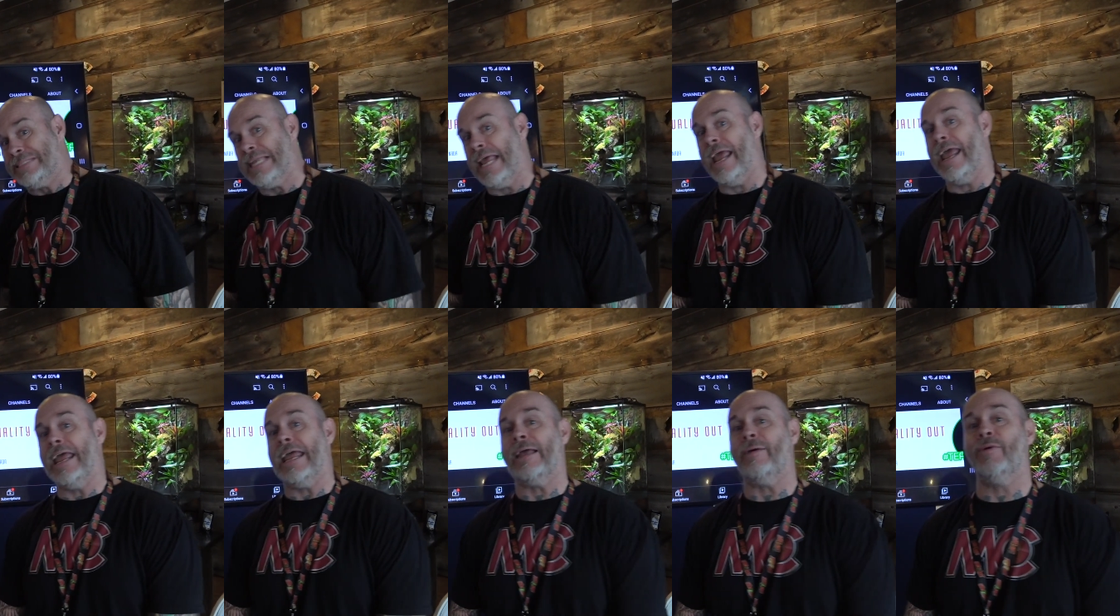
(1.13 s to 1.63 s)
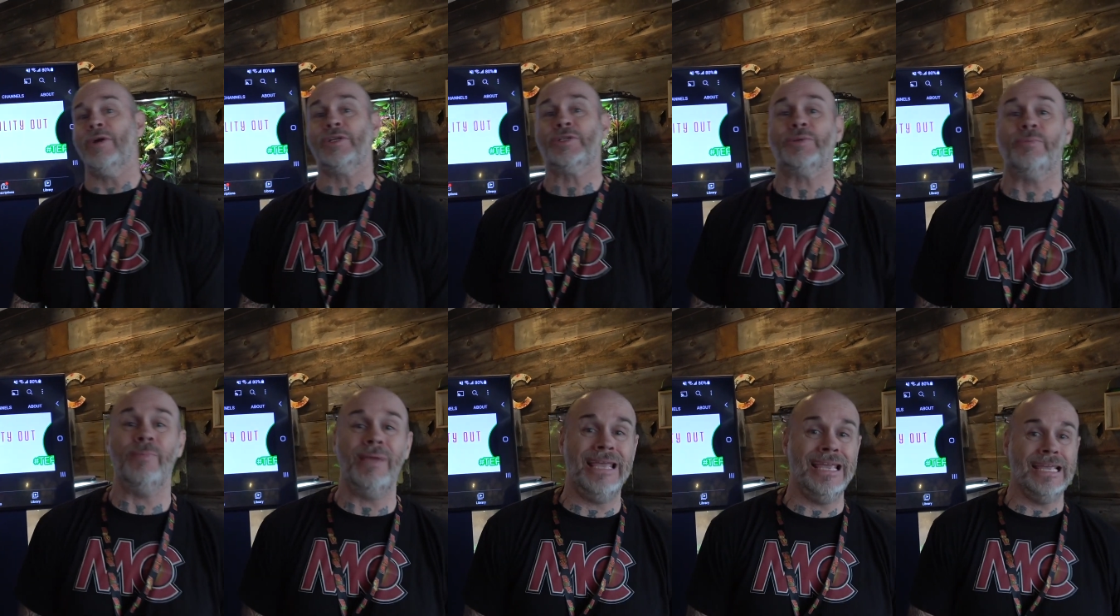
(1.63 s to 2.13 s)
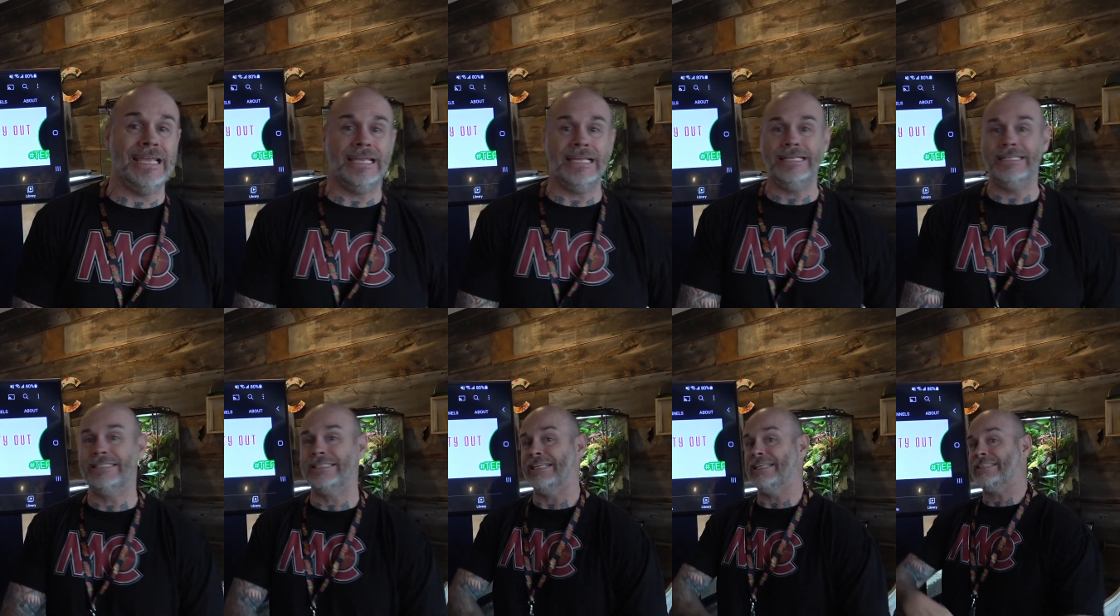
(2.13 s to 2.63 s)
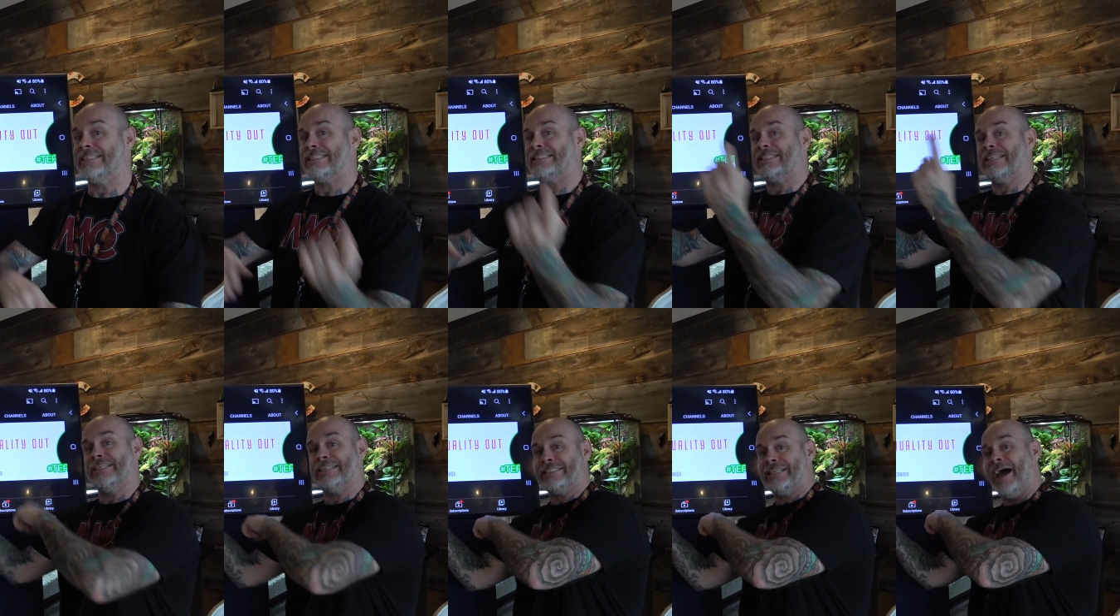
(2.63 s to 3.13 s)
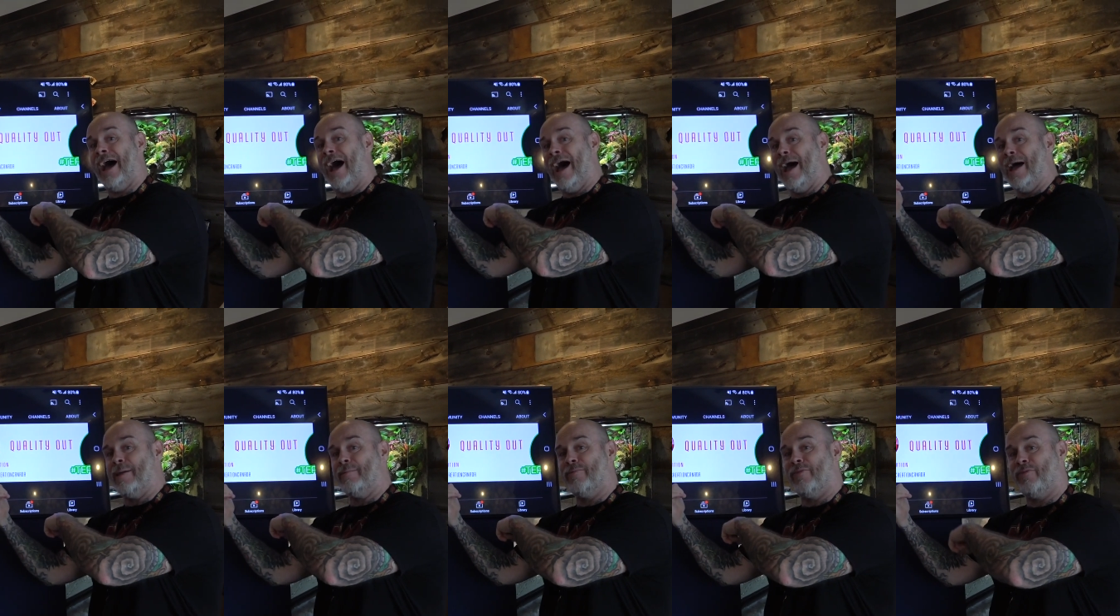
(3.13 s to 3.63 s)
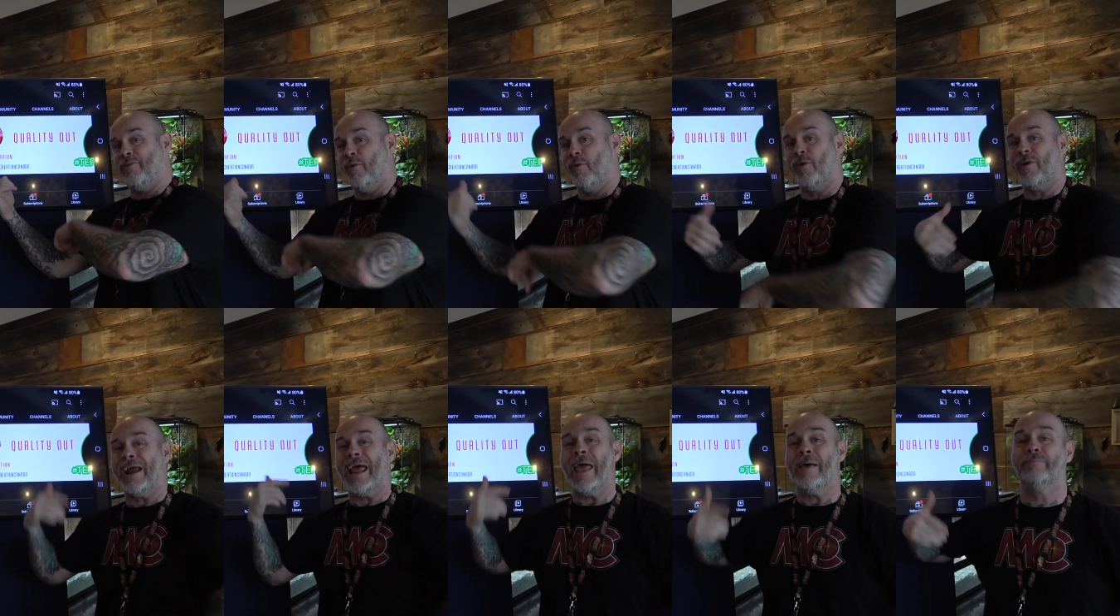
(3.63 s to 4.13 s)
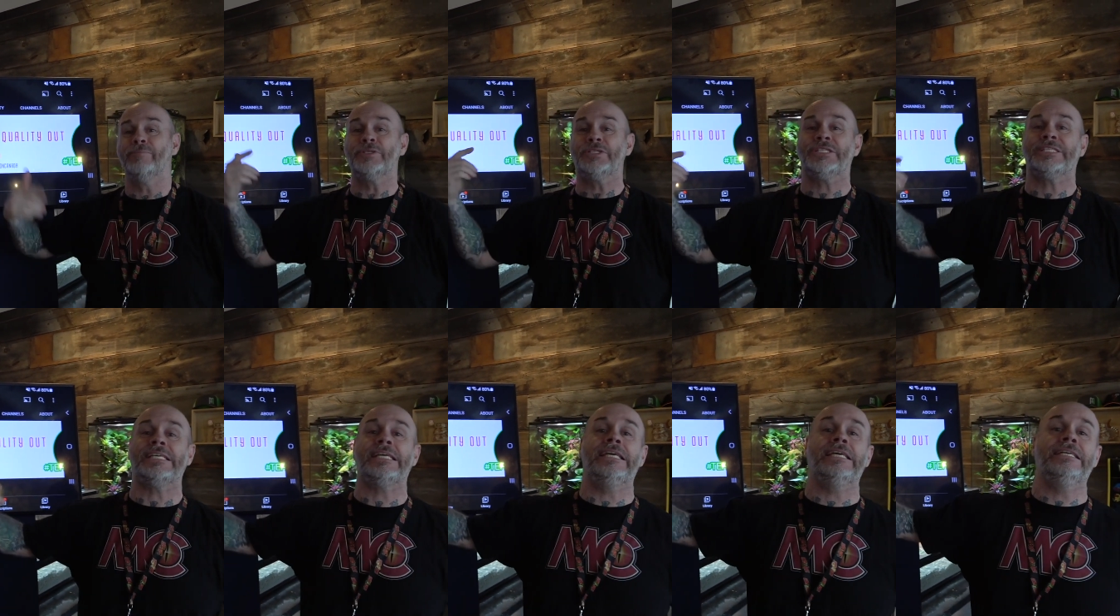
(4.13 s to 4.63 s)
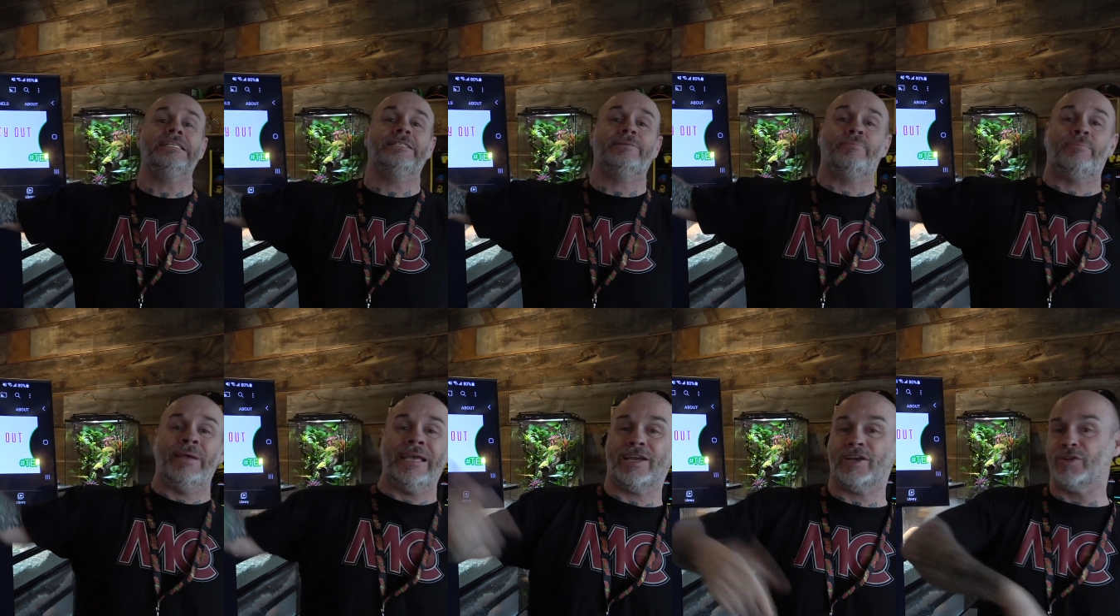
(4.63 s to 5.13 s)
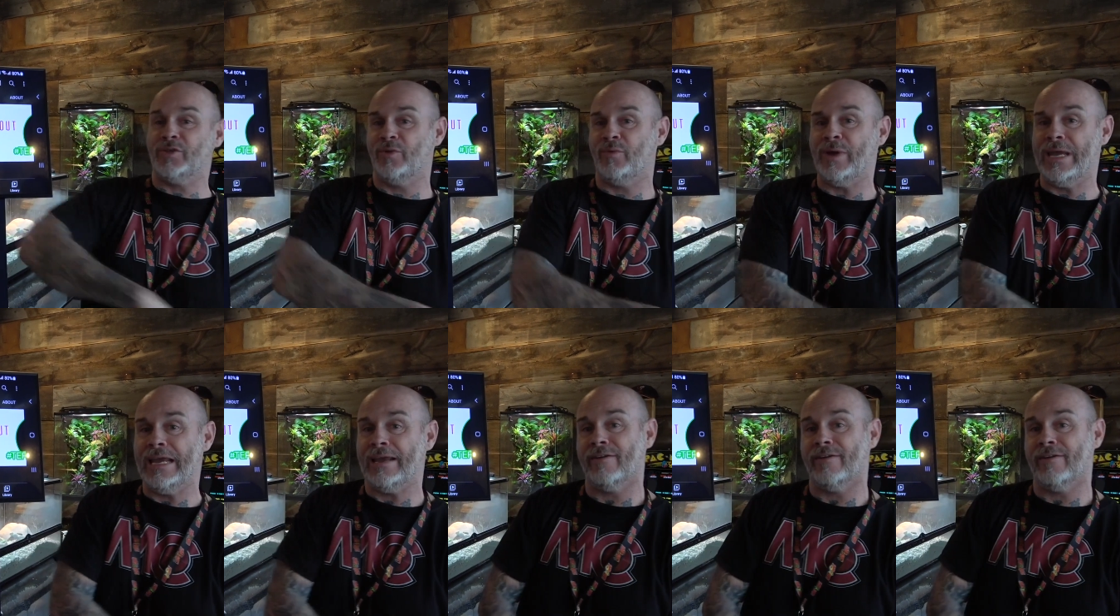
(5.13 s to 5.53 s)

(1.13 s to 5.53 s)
day, which means it's the time for MC's pick of the week.